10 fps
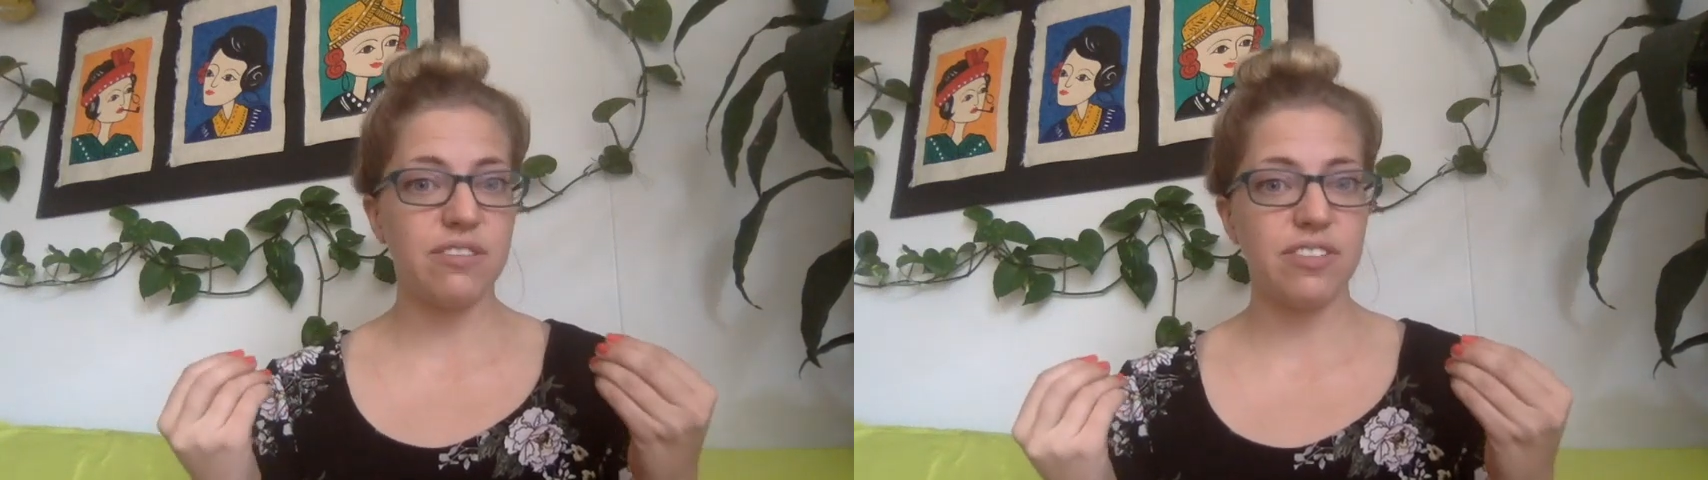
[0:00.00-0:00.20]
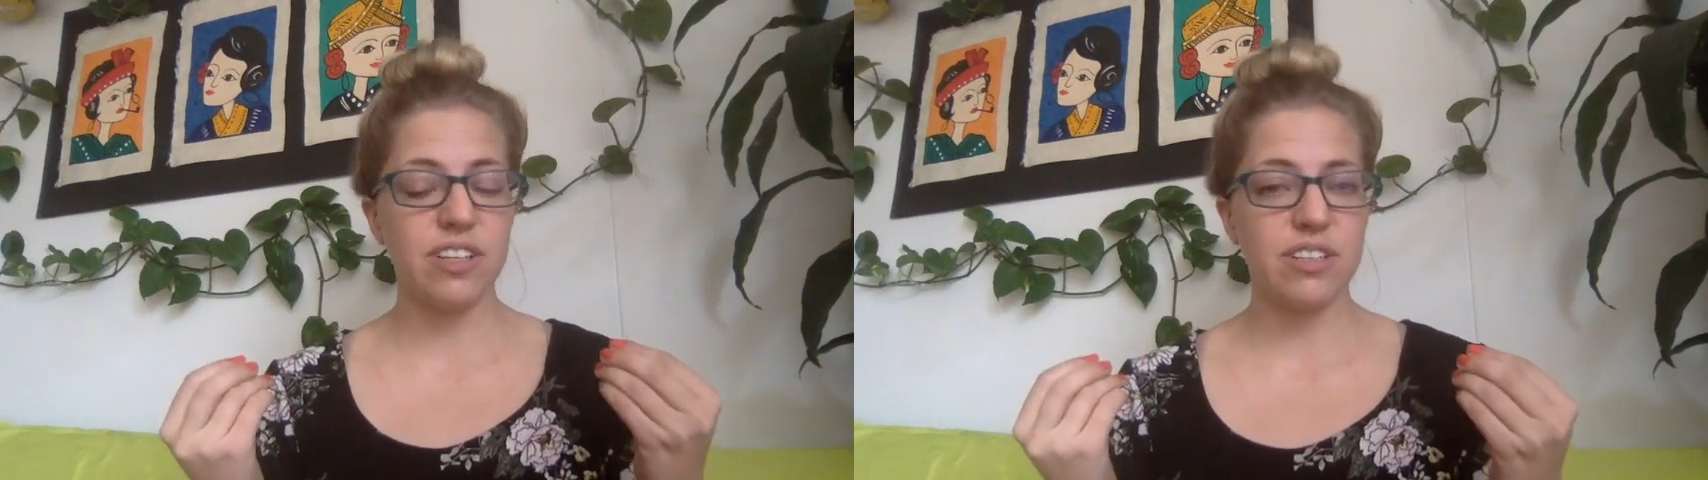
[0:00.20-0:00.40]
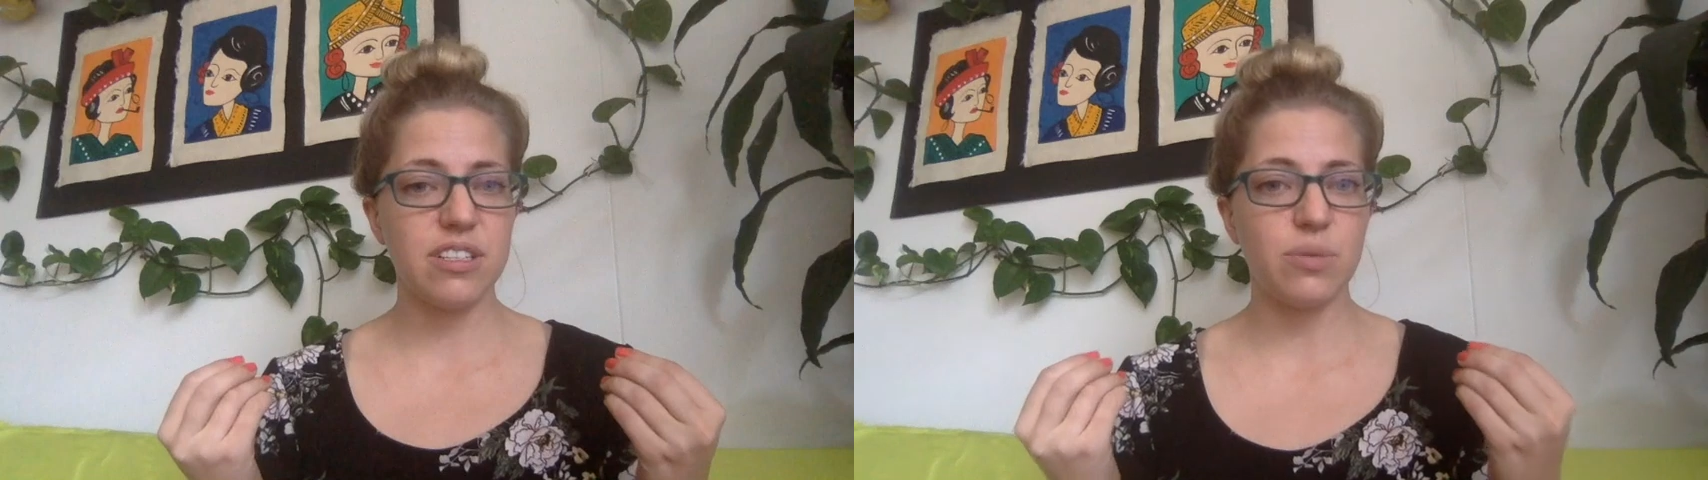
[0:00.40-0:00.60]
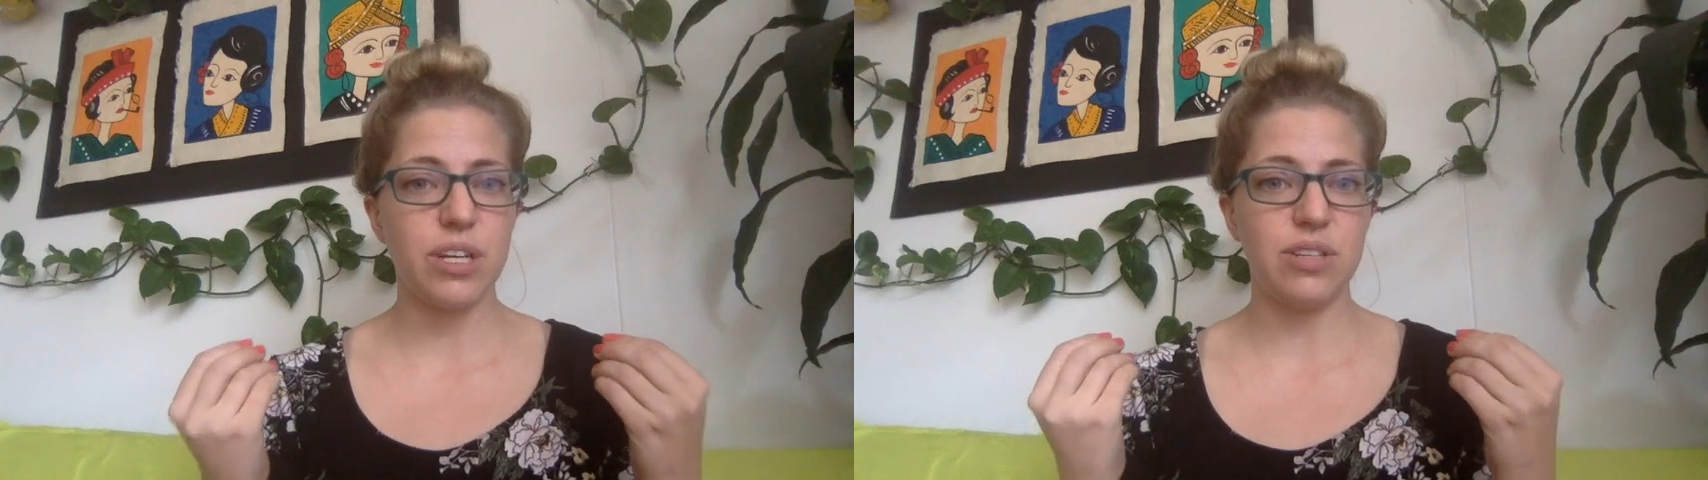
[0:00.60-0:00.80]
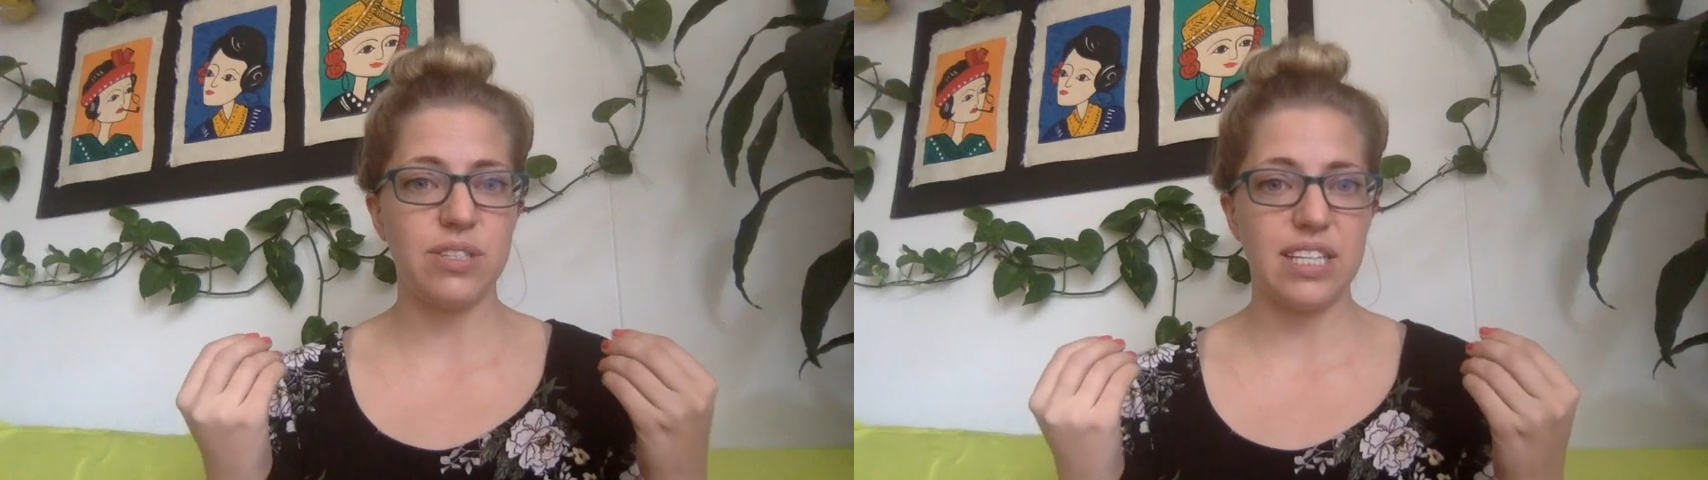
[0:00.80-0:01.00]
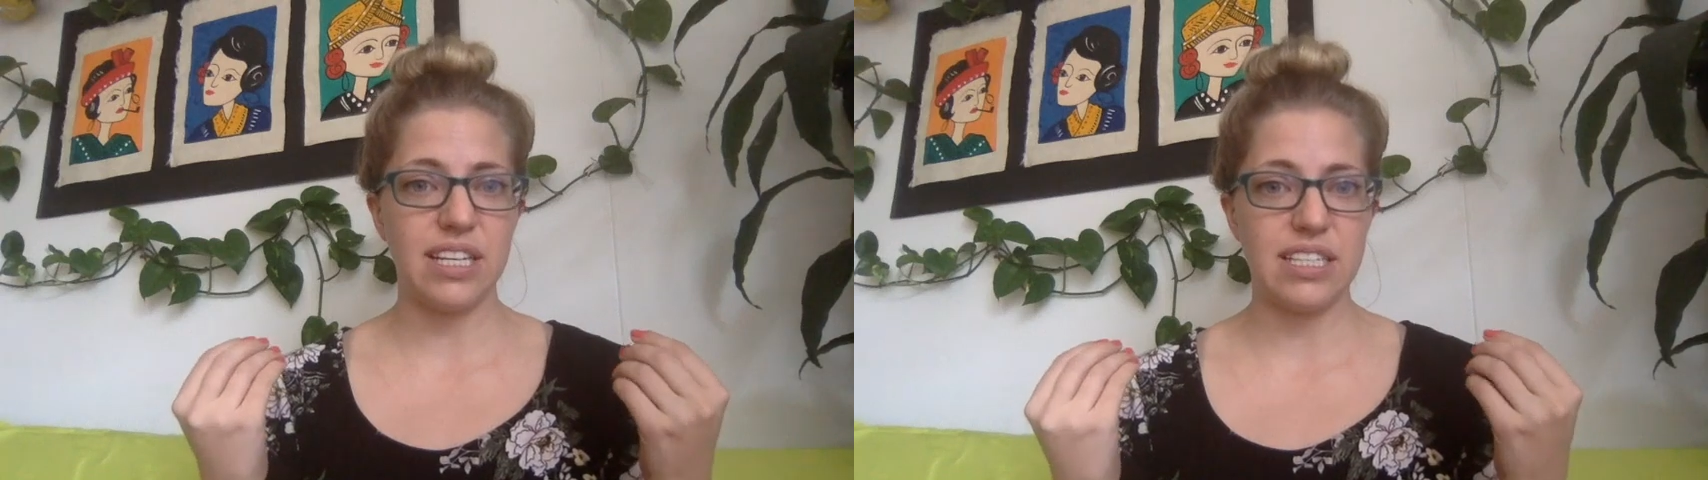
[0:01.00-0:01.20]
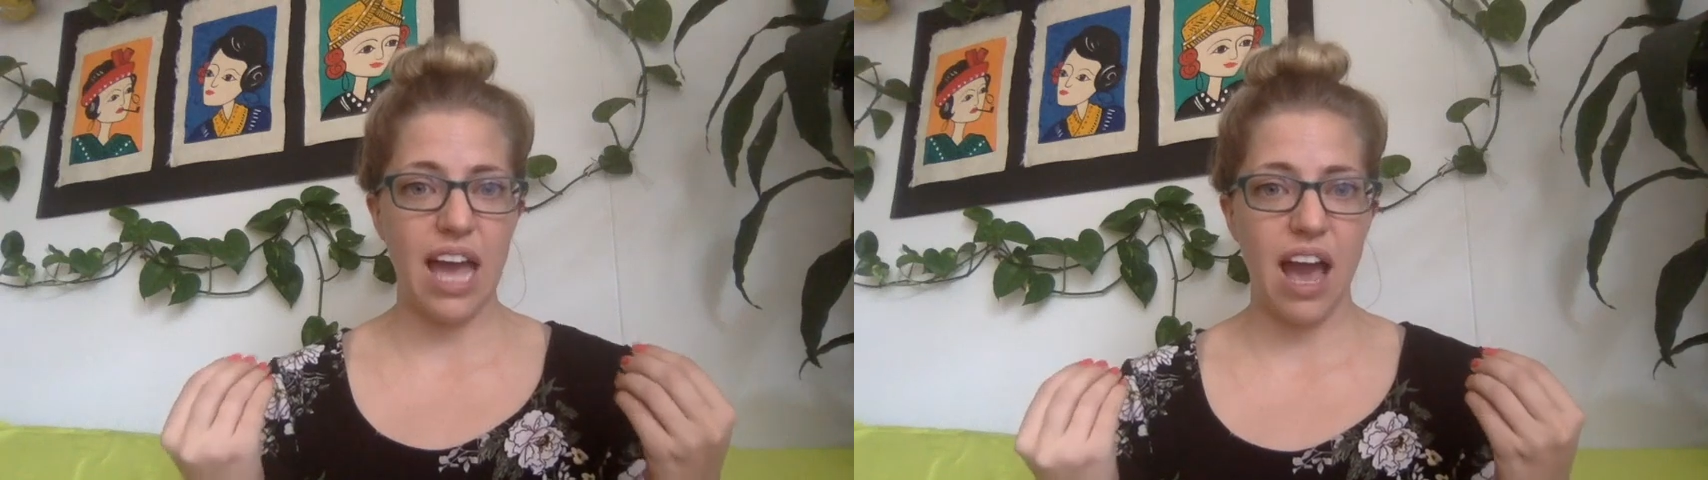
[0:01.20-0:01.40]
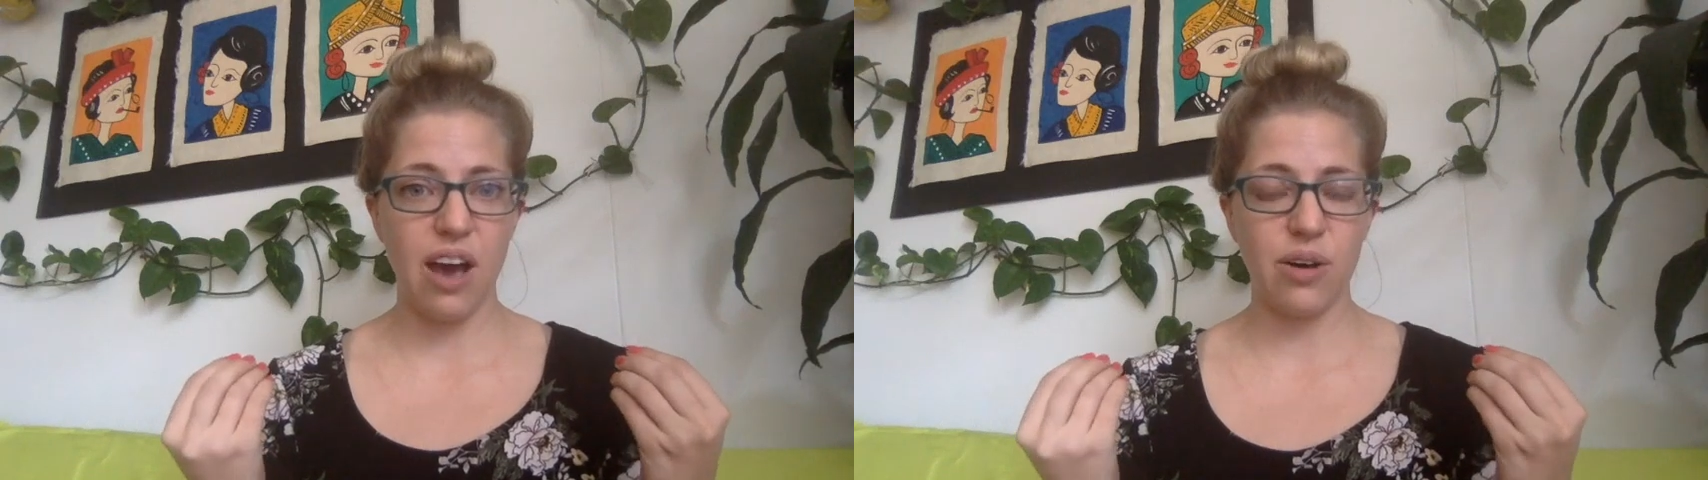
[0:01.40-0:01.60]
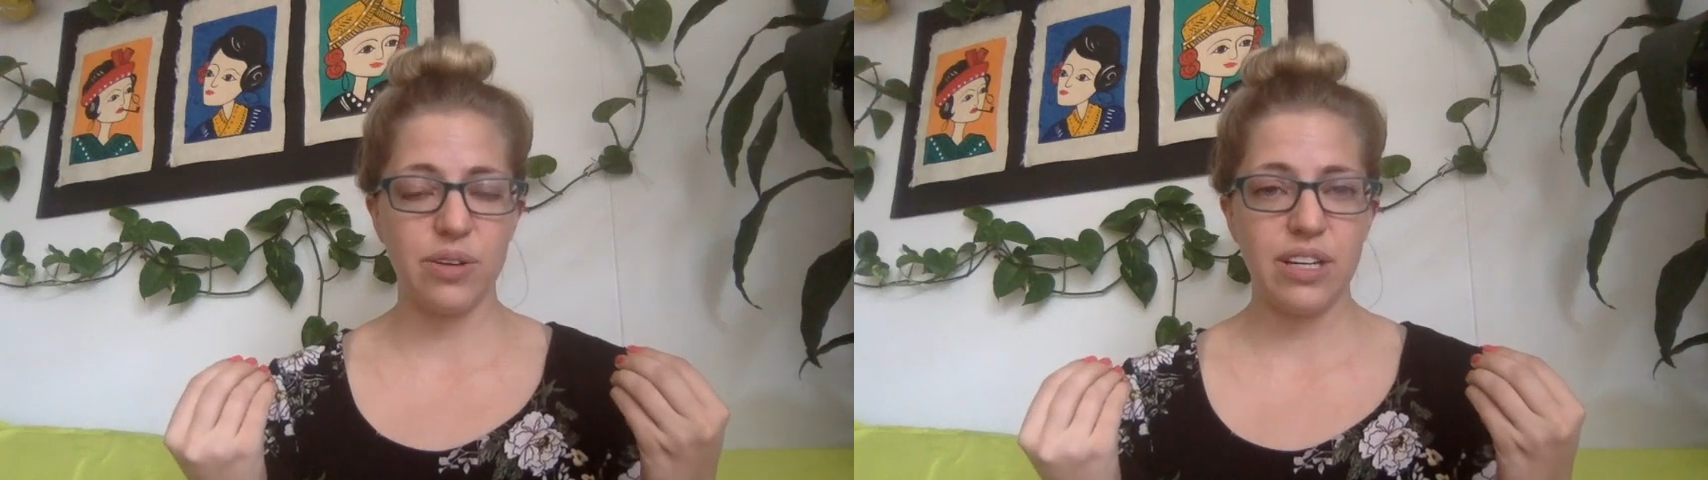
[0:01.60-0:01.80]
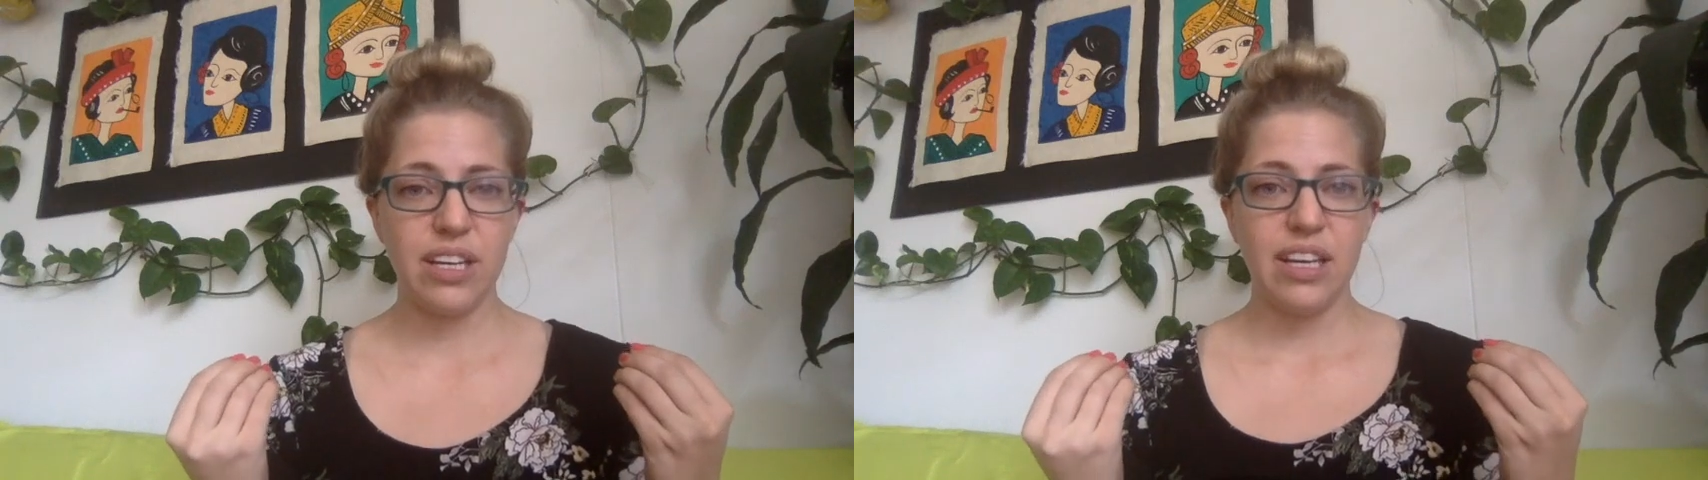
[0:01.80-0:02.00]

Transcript: feels when you sit down.